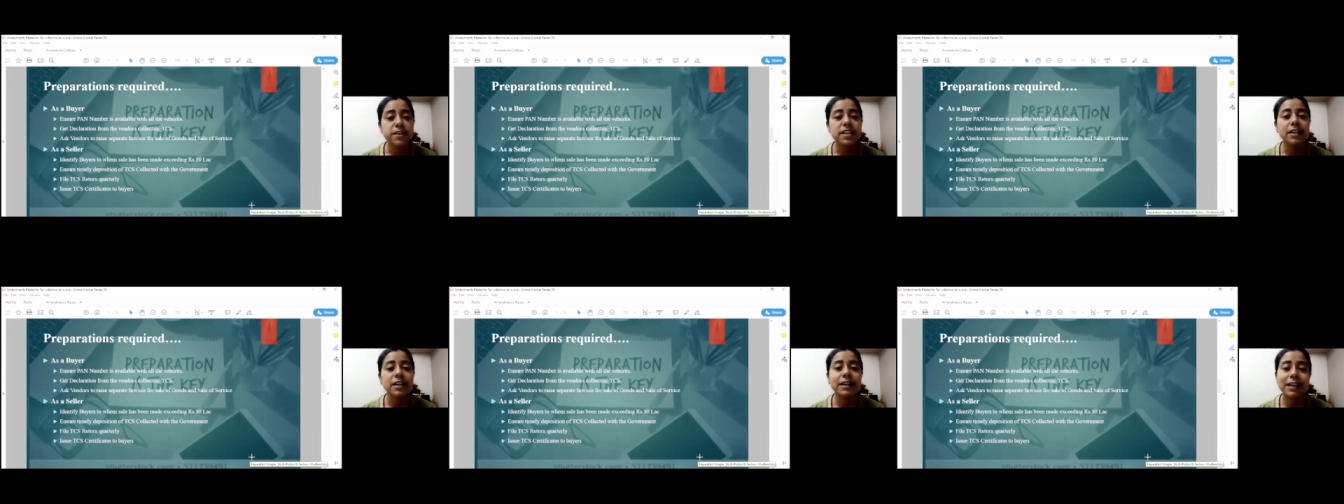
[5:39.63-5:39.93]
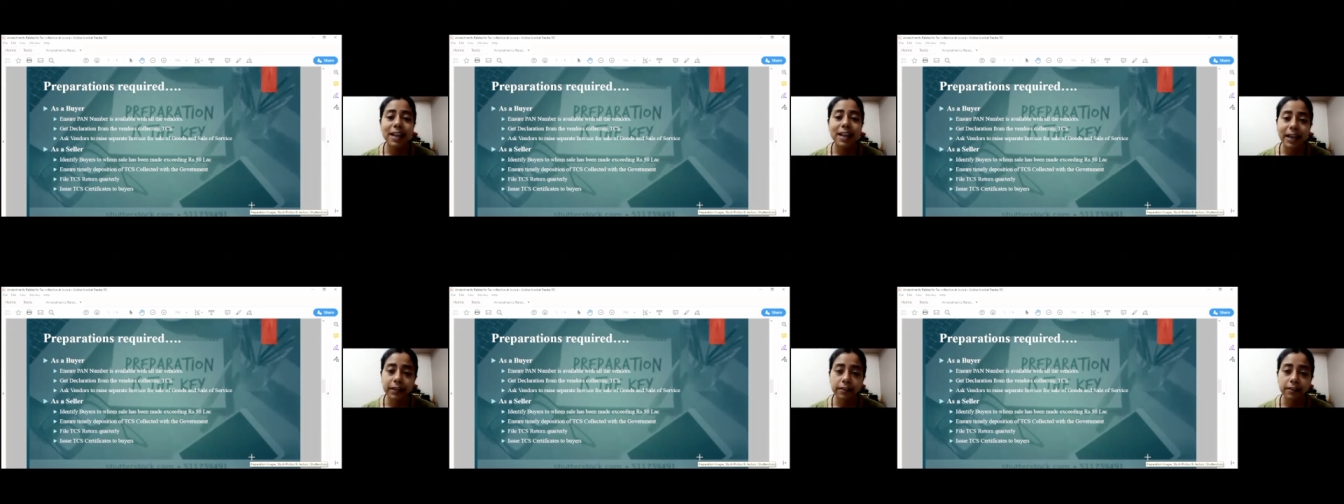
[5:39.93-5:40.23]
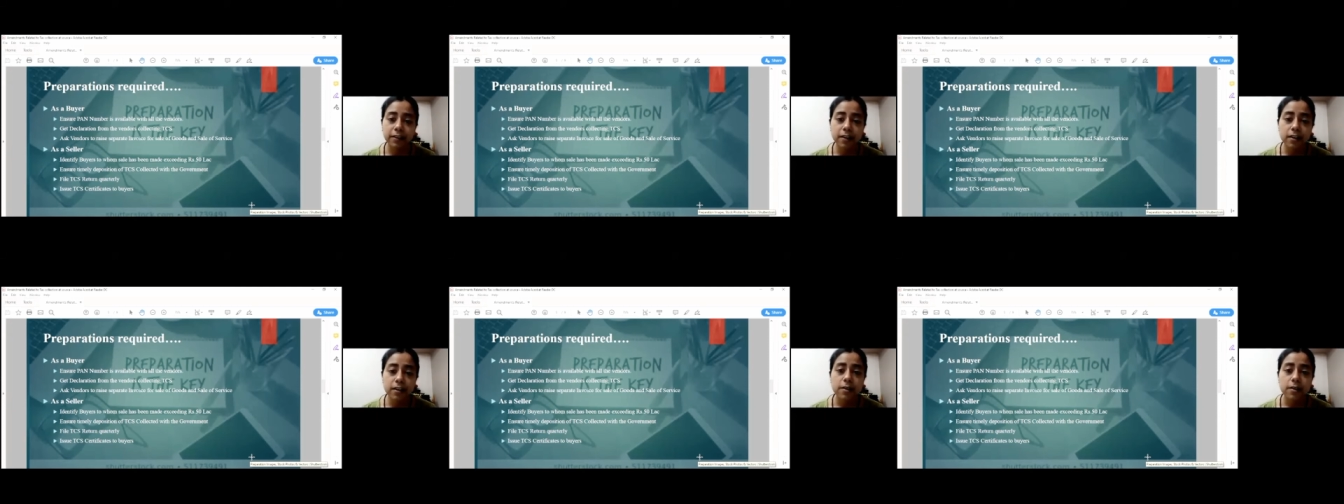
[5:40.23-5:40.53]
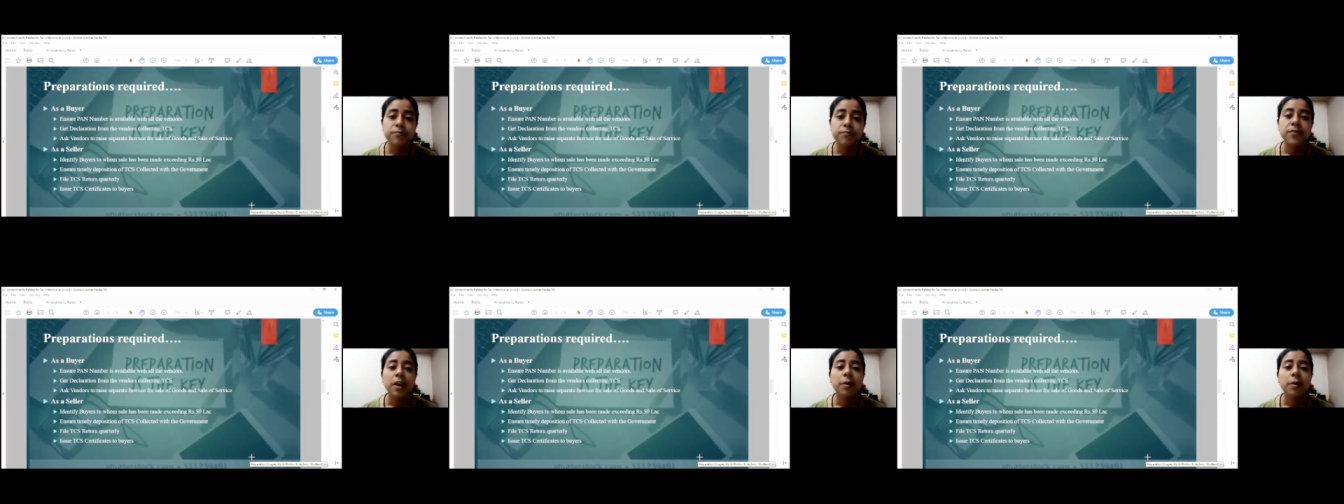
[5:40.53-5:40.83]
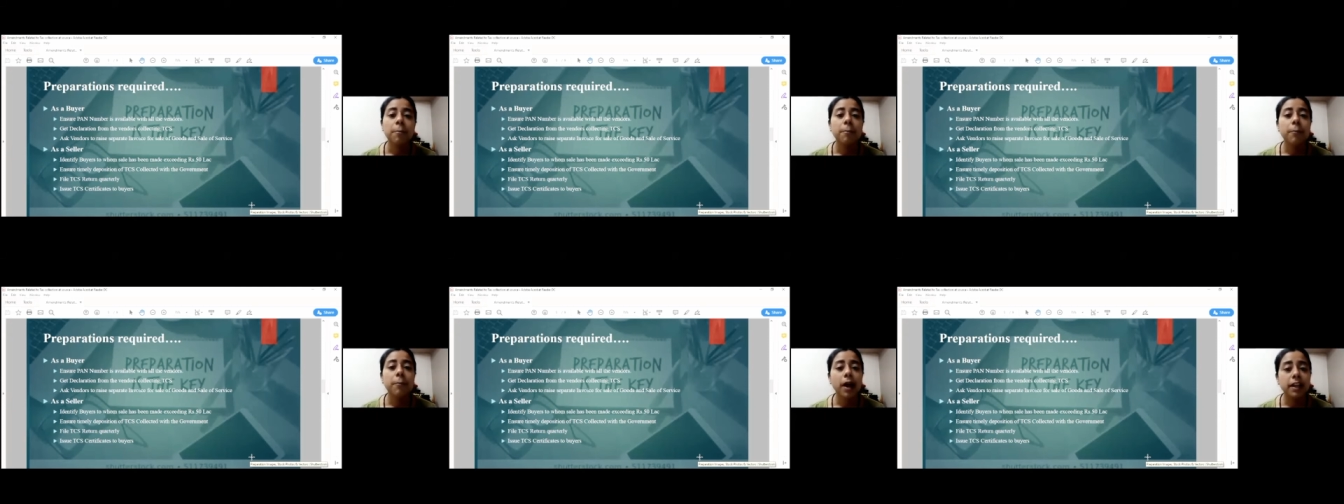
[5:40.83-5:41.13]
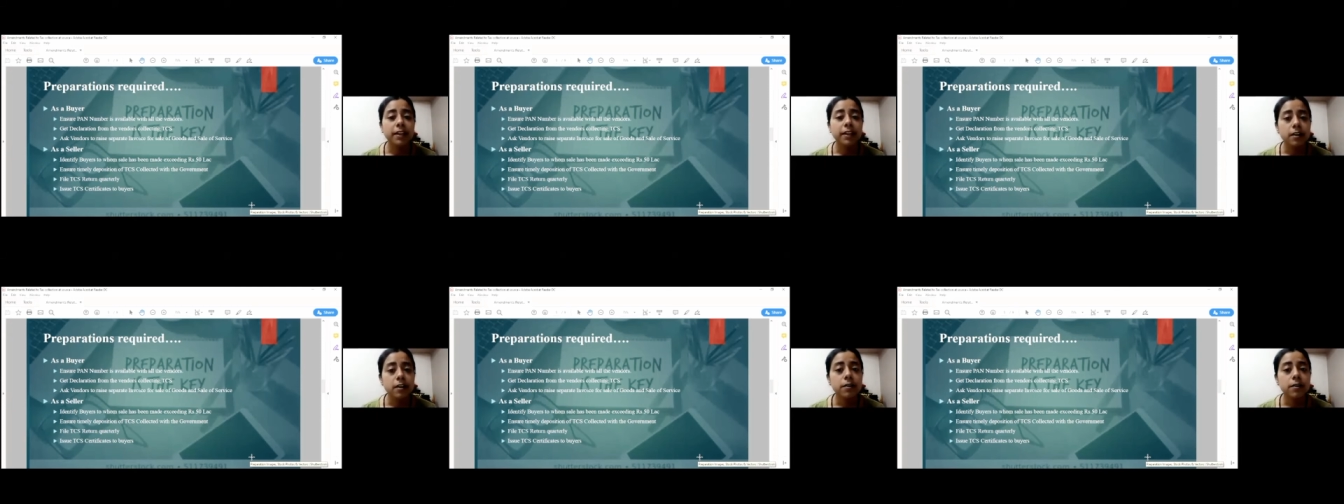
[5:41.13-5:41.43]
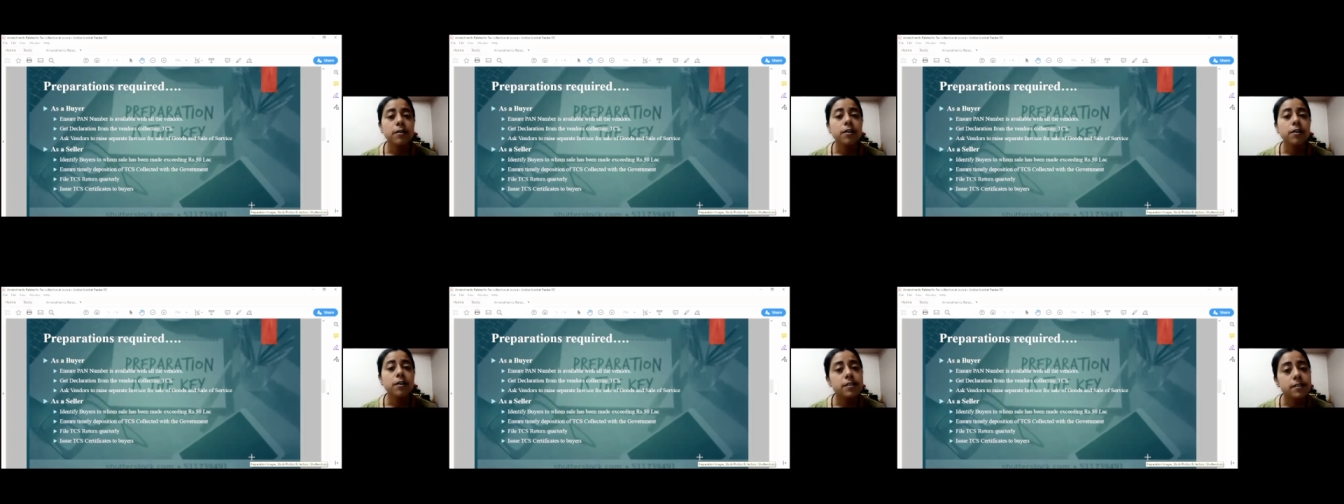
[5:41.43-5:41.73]
been collected by the
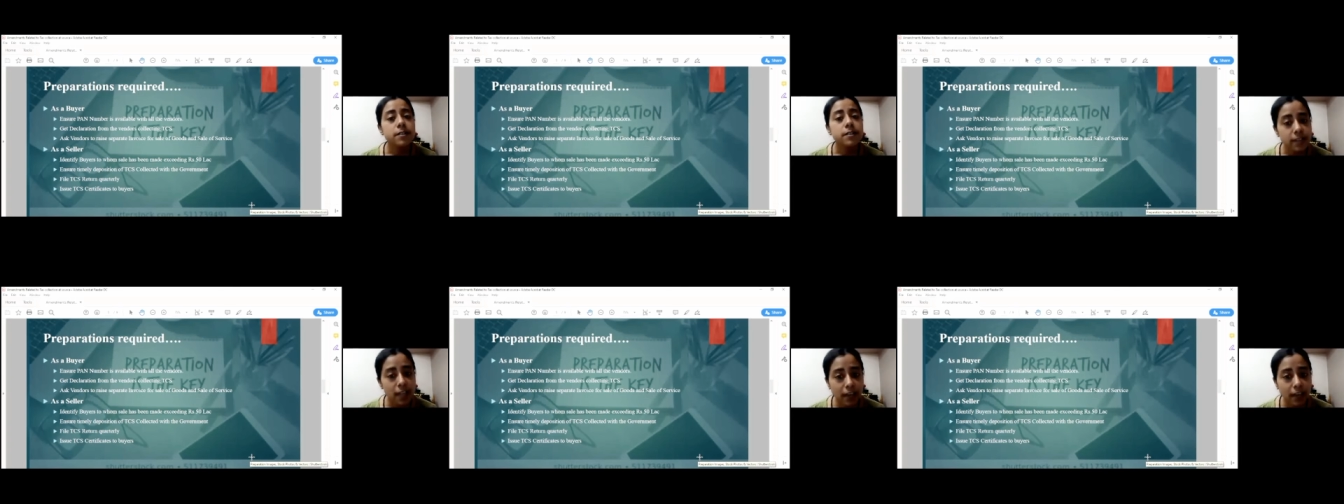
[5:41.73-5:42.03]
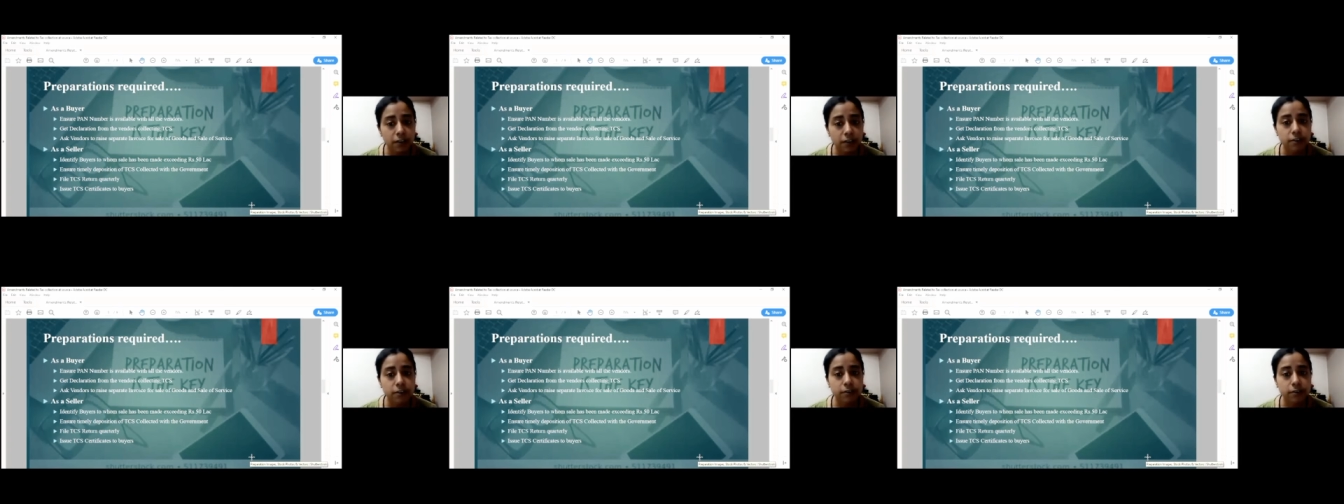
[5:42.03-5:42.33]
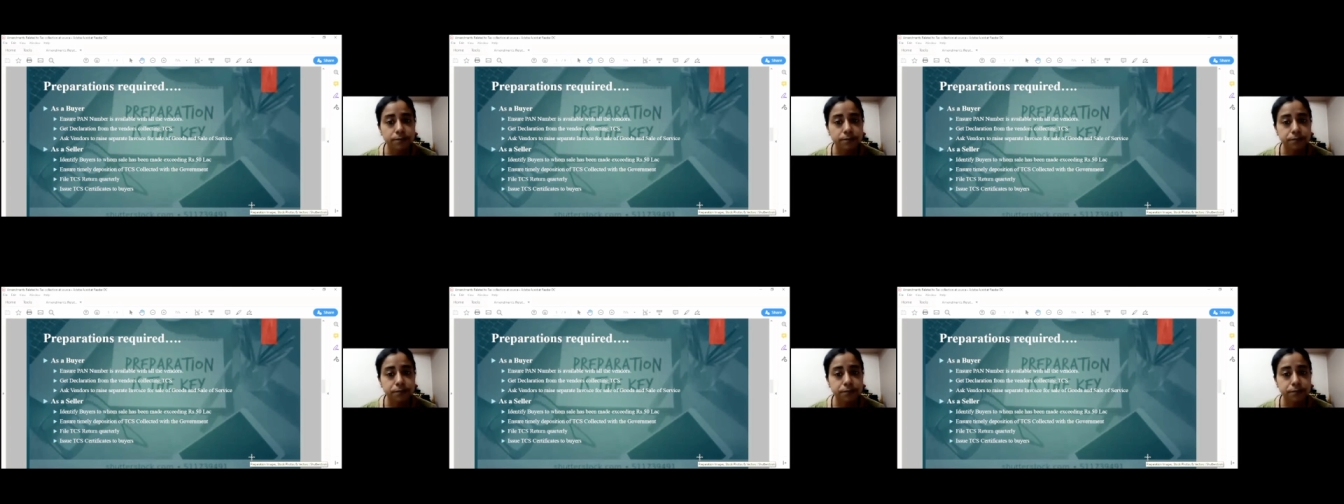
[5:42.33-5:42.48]
seller.